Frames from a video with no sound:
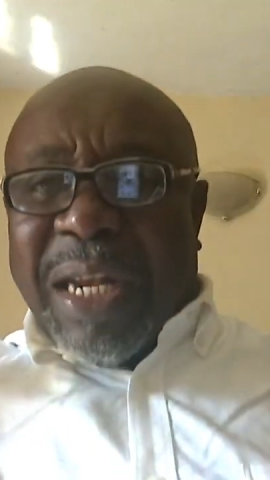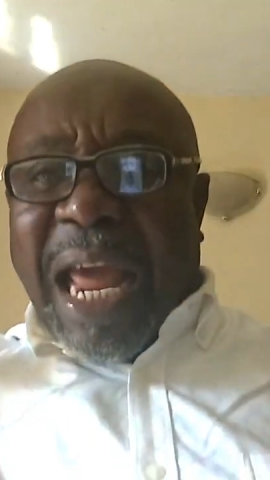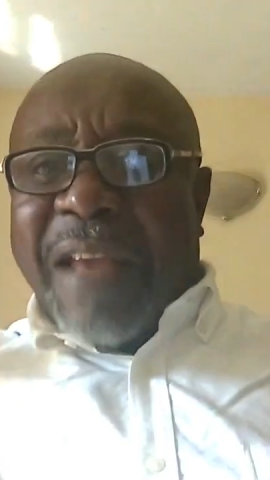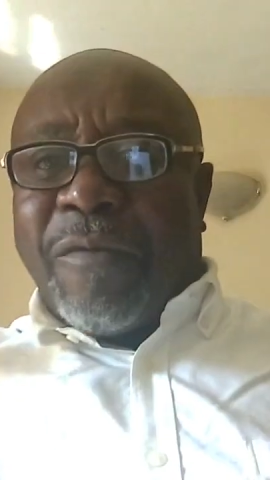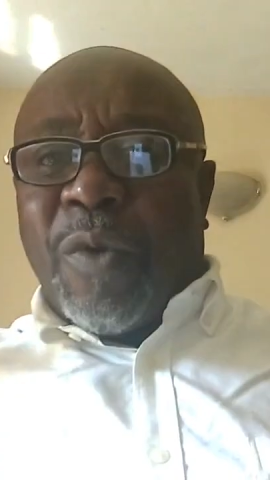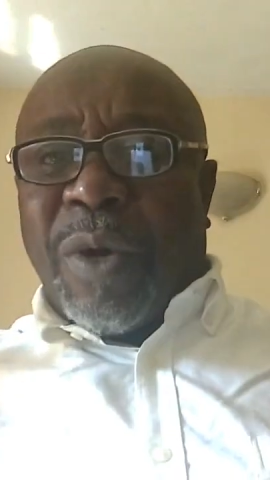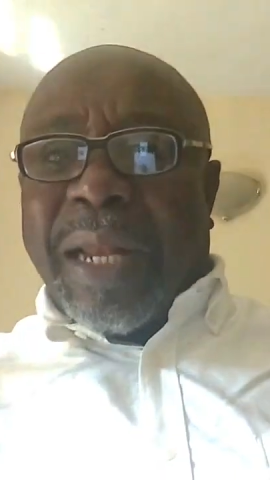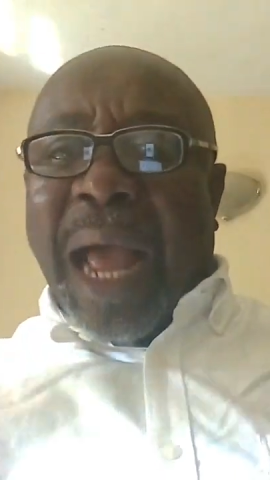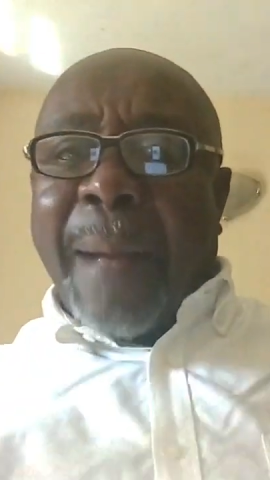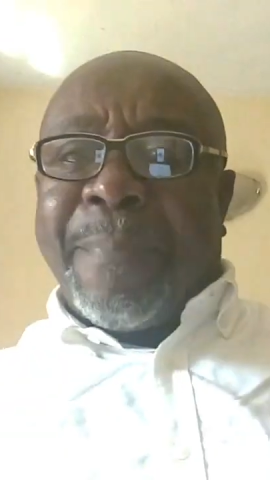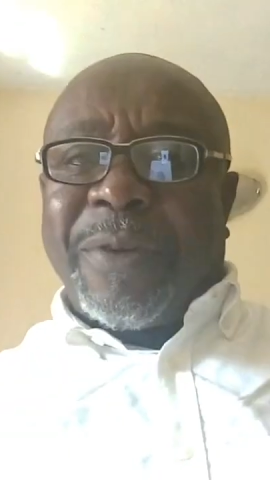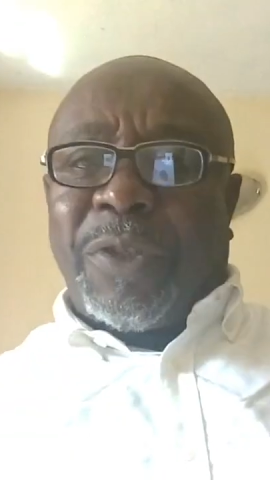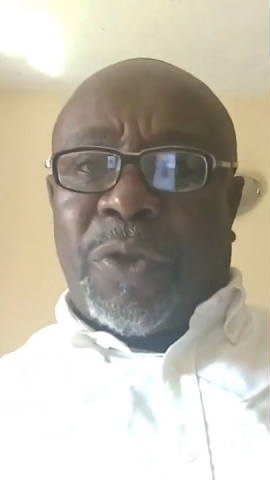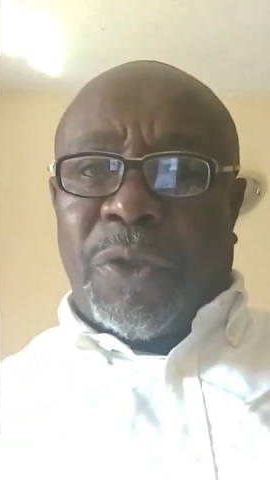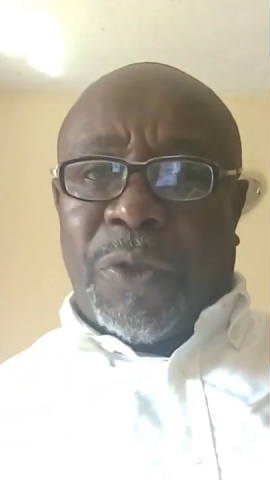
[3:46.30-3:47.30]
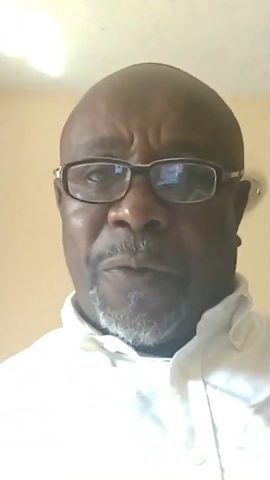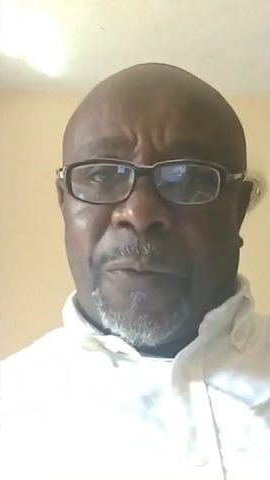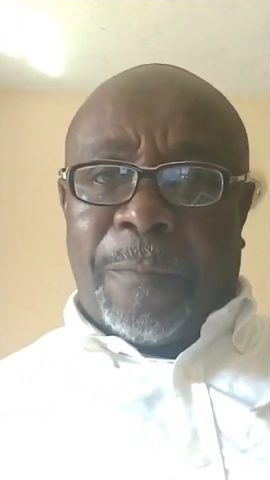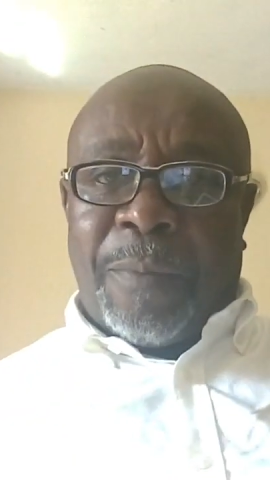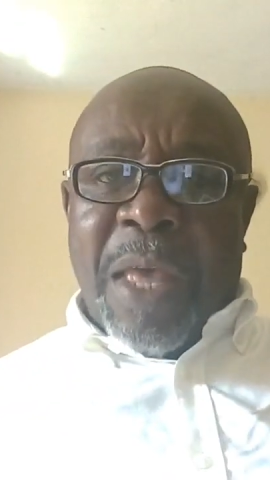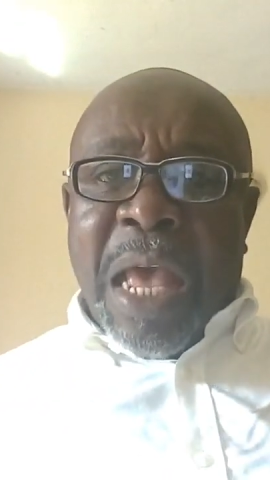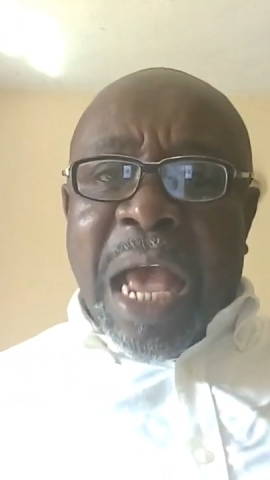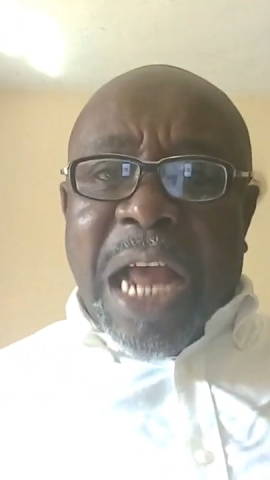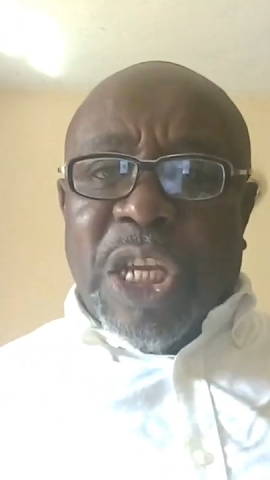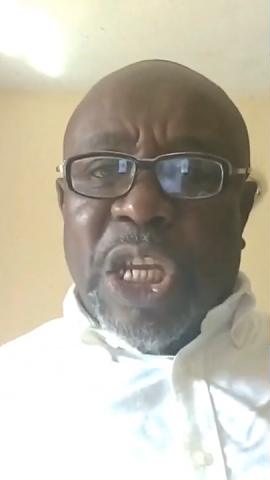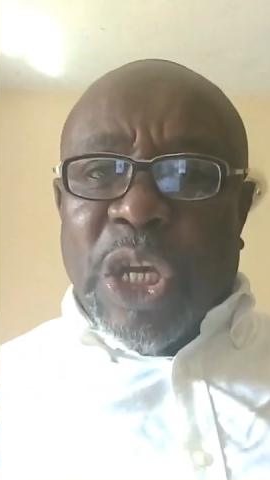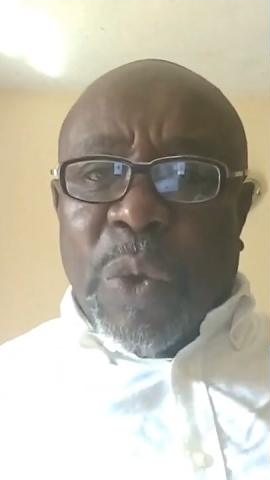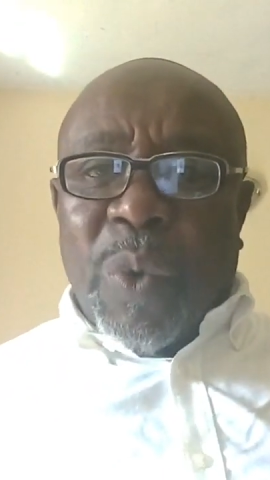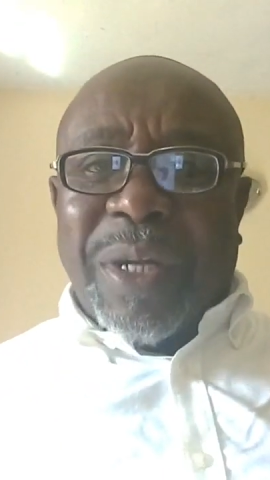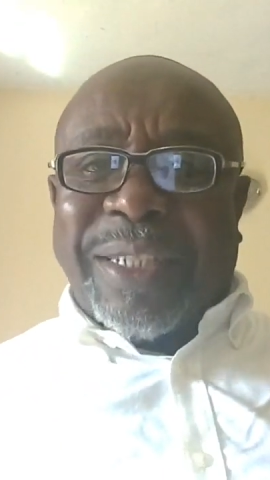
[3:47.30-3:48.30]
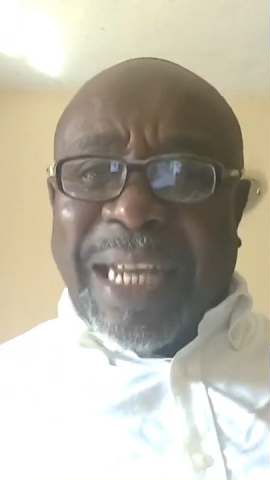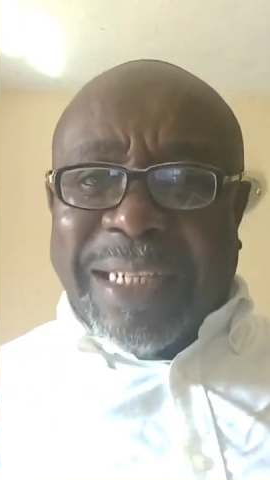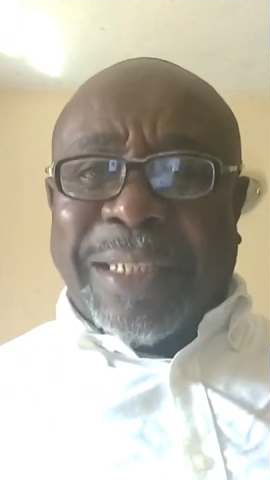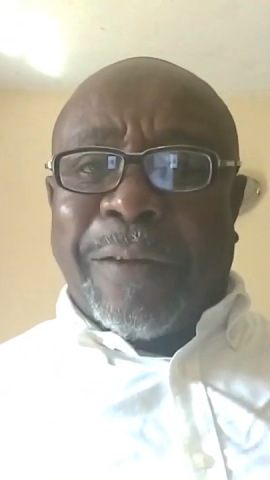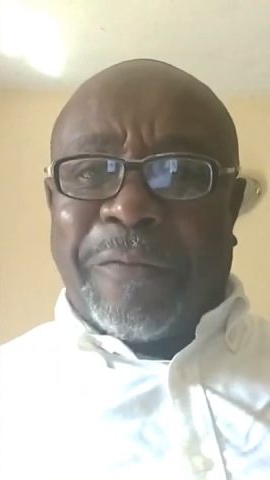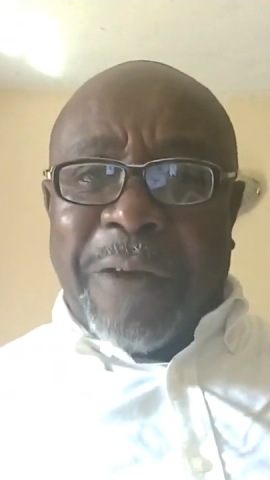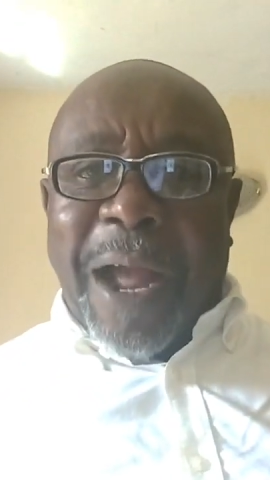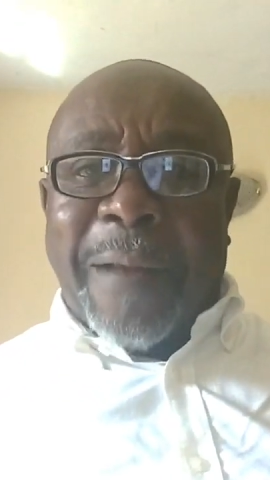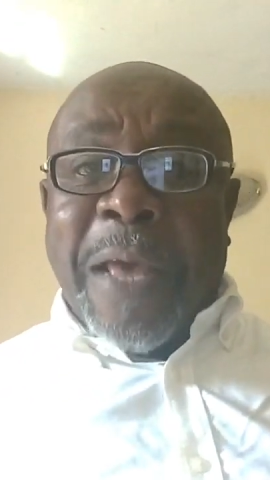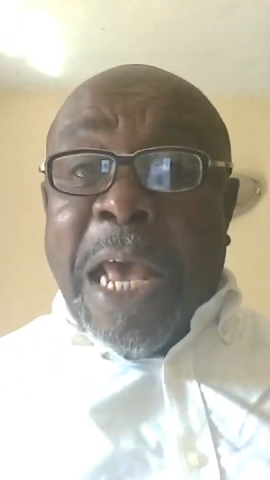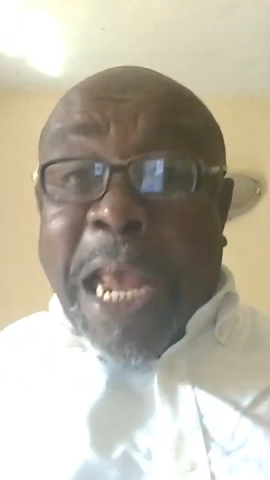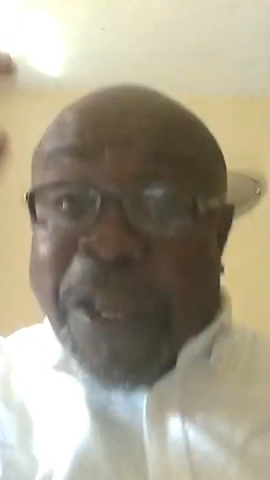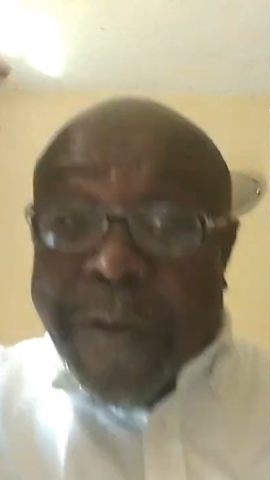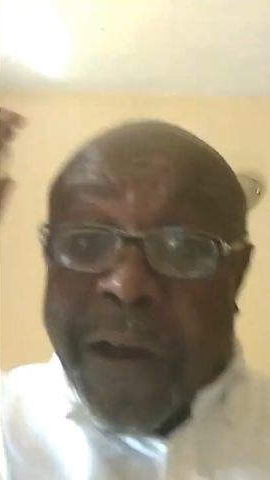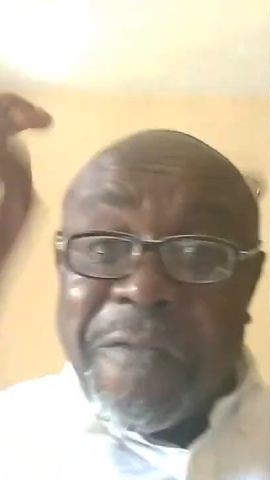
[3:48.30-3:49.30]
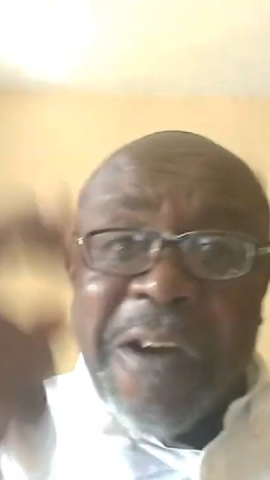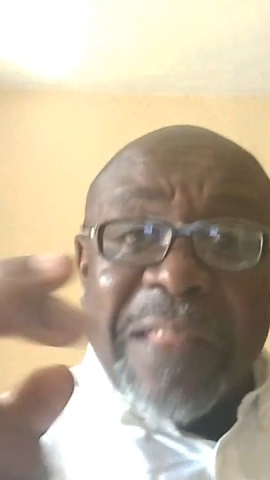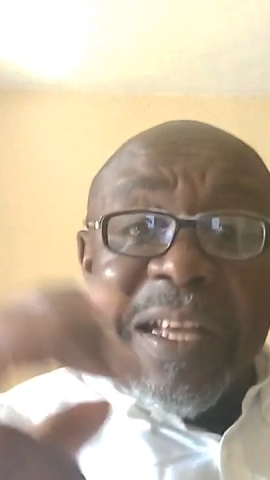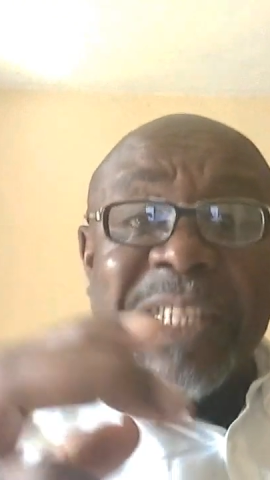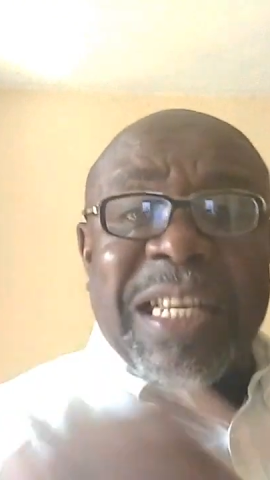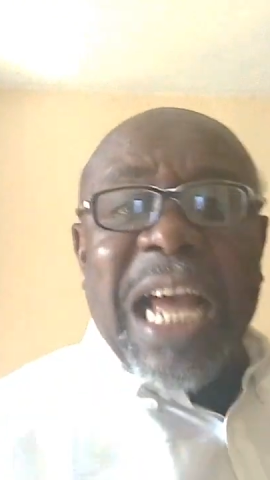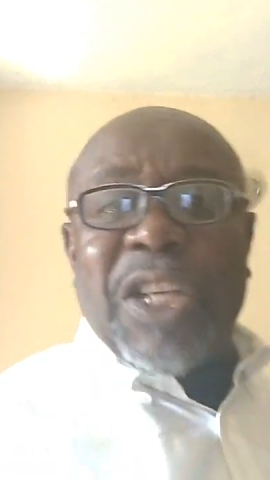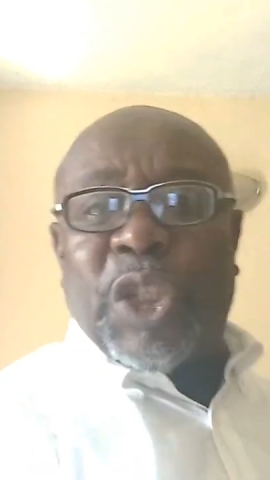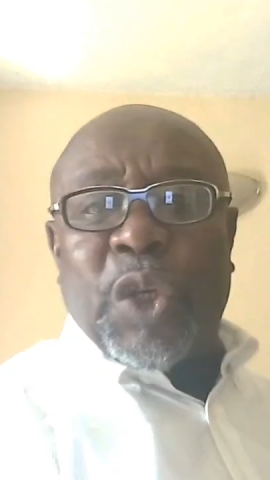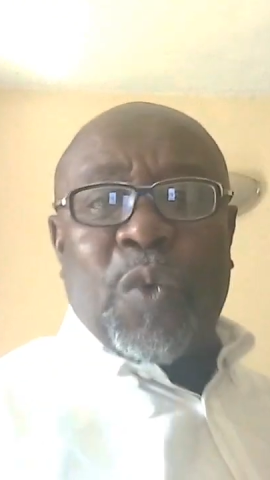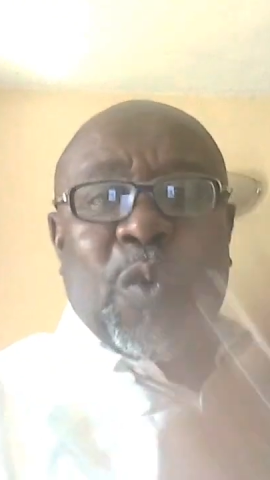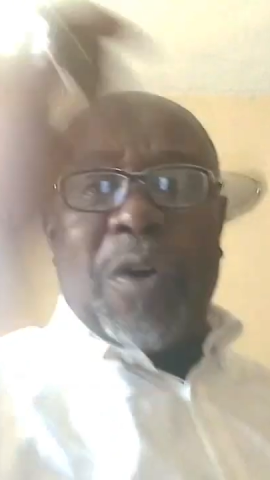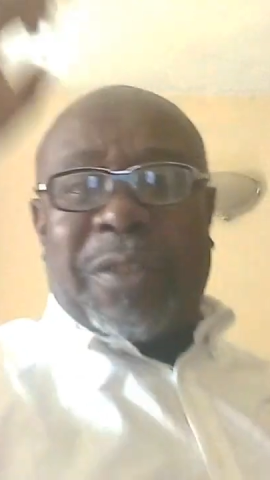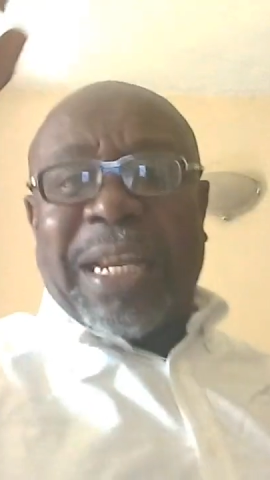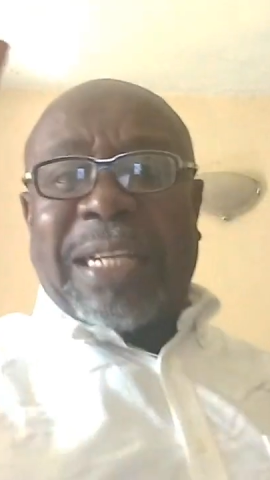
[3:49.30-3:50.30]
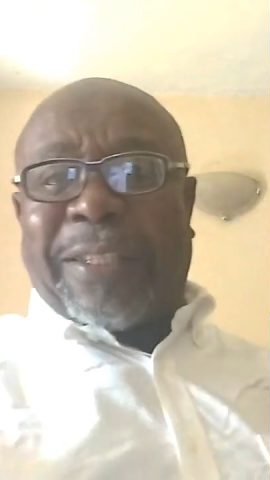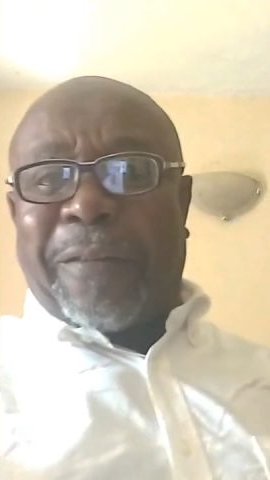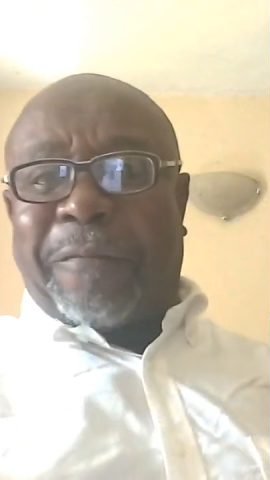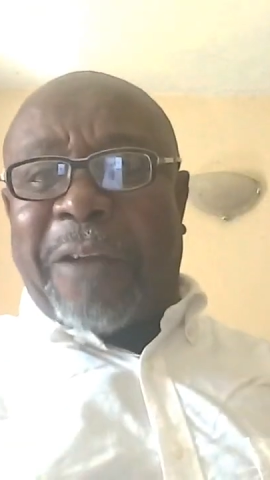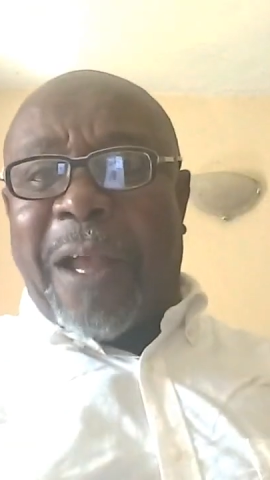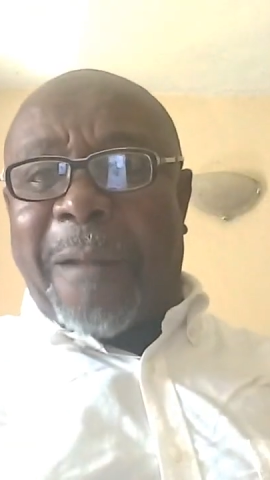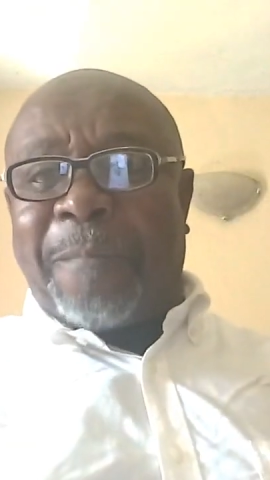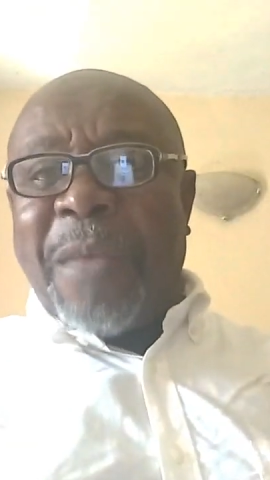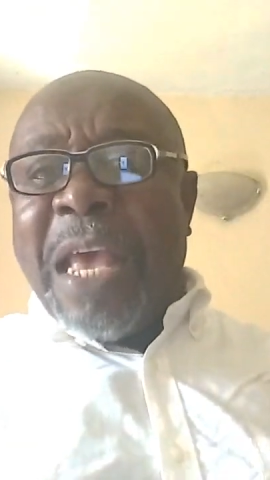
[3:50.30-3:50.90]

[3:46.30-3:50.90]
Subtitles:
life will happen to you, and you will testify. In your father's house, you will testify.